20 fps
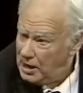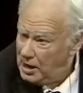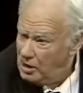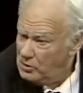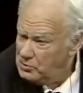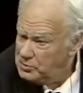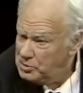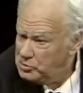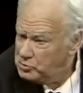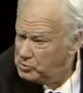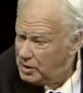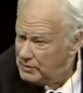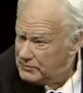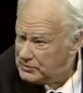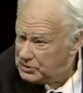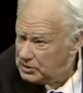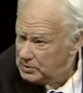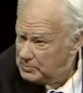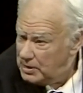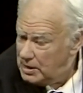how can
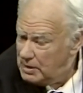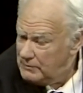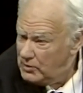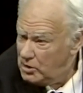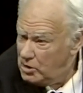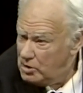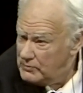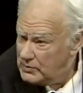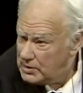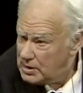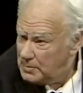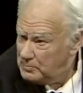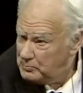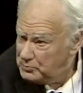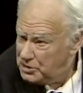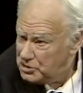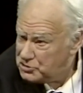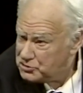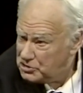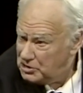gravity ever overcome
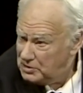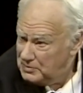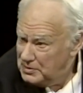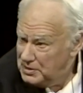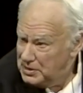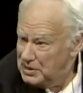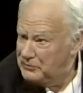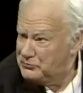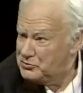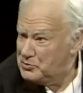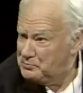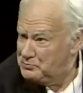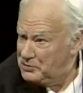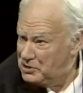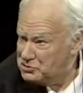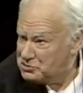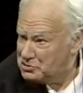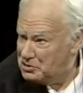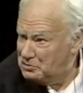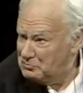pressure if the
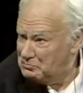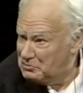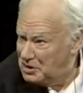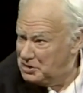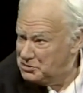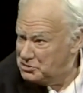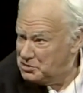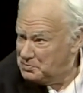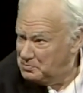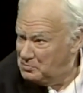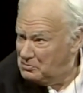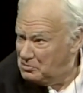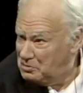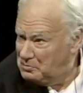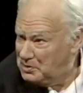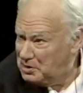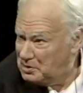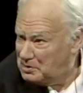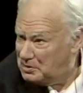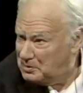pressure rises more
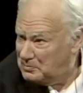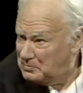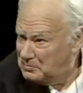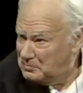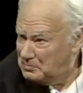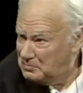quickly?